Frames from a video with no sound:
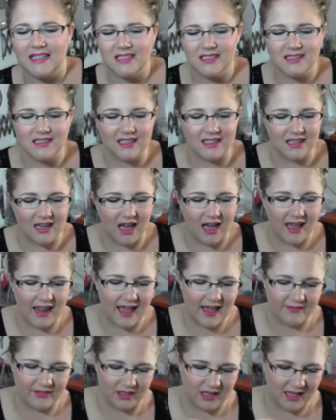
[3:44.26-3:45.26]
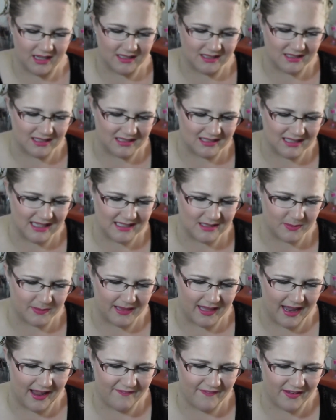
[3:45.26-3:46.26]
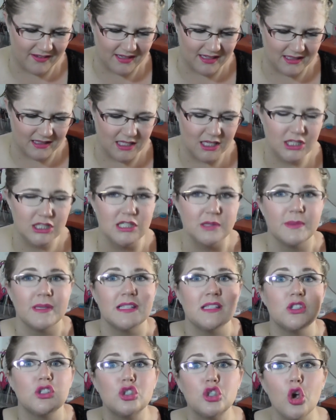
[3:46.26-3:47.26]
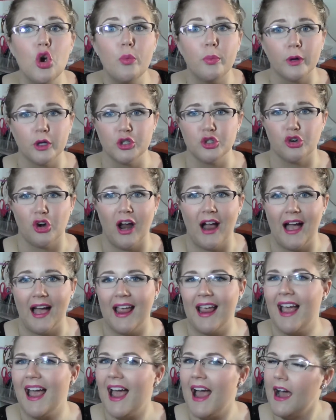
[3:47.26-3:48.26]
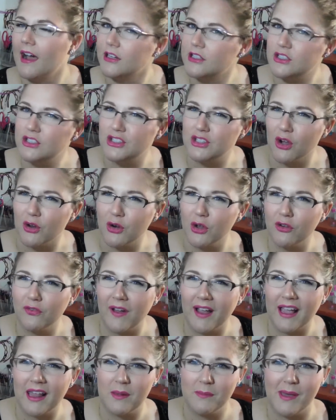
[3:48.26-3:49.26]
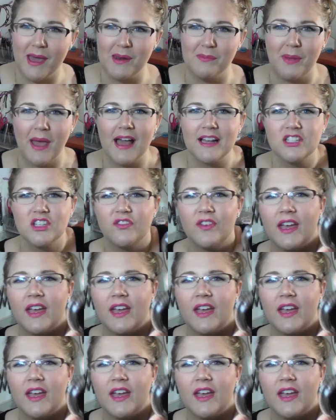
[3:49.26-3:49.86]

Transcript: just did not have a lot of success with it. I found it to be super dry. Don't know if I got a bad batch of